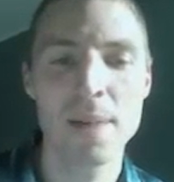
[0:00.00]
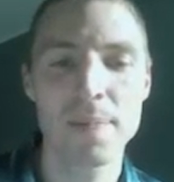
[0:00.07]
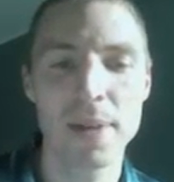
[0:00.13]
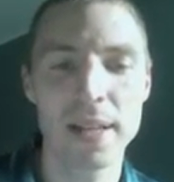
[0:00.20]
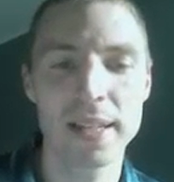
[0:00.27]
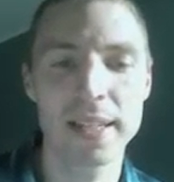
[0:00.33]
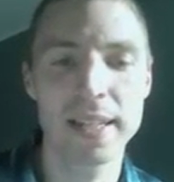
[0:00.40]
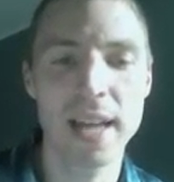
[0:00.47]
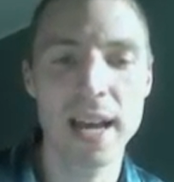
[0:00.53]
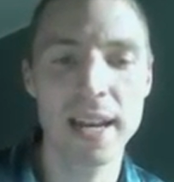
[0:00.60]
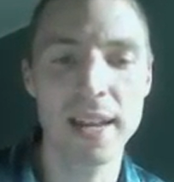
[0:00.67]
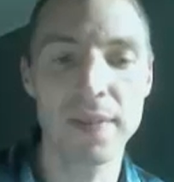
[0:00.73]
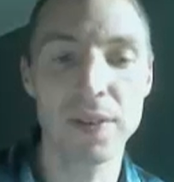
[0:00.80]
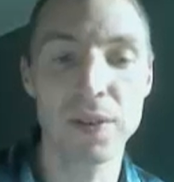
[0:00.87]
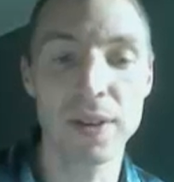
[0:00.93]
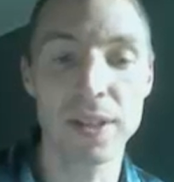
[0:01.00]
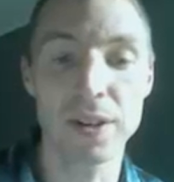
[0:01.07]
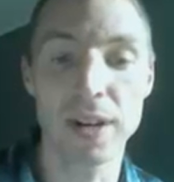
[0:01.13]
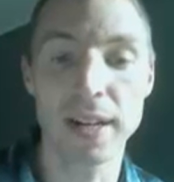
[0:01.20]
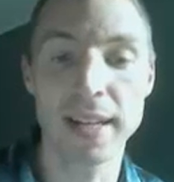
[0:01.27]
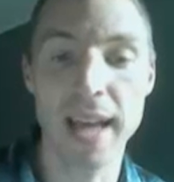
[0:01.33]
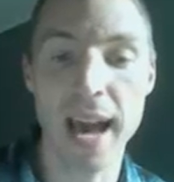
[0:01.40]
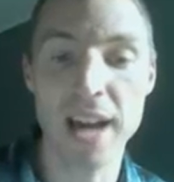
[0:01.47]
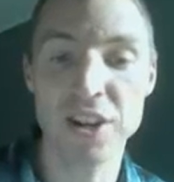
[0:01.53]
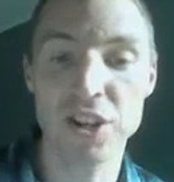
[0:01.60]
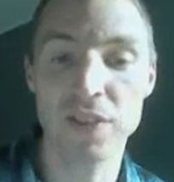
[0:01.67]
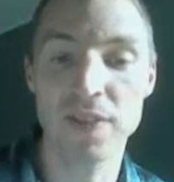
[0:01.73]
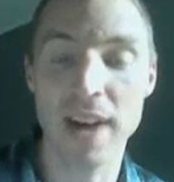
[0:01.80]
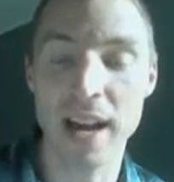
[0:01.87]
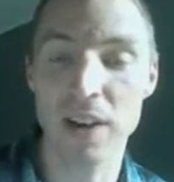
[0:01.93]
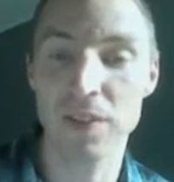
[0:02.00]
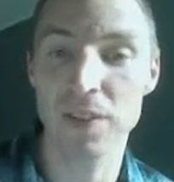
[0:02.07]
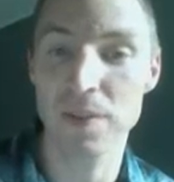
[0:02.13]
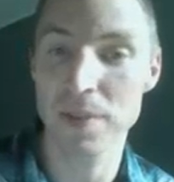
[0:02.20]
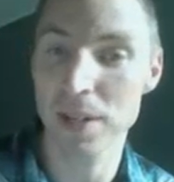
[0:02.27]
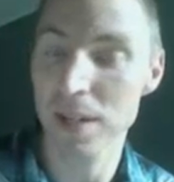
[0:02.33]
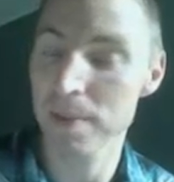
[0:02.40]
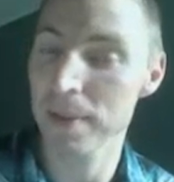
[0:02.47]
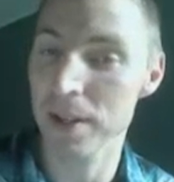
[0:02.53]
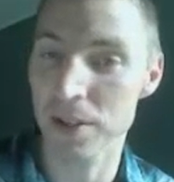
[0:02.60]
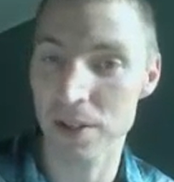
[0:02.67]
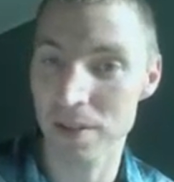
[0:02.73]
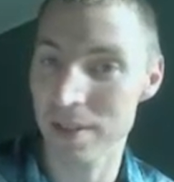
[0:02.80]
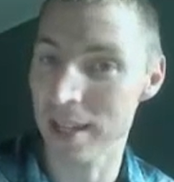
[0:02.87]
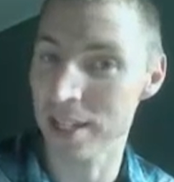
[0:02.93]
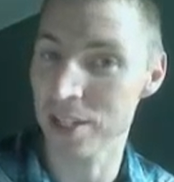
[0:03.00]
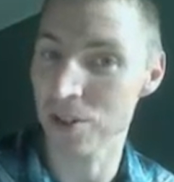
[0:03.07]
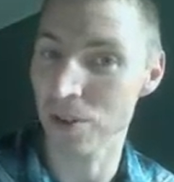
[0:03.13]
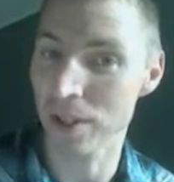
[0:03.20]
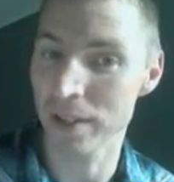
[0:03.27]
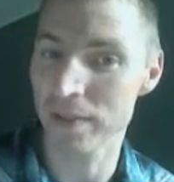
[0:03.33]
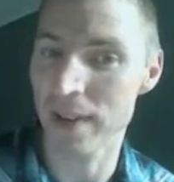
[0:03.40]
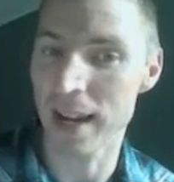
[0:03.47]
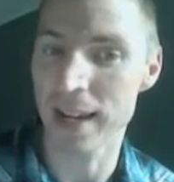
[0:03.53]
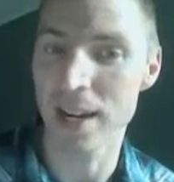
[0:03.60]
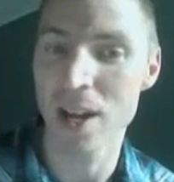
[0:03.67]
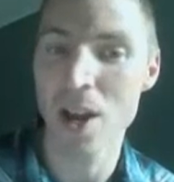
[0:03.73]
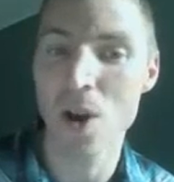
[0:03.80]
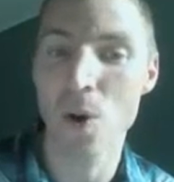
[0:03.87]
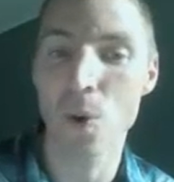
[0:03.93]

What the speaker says: But instead, if you either attach a file from your computer, that's totally fine,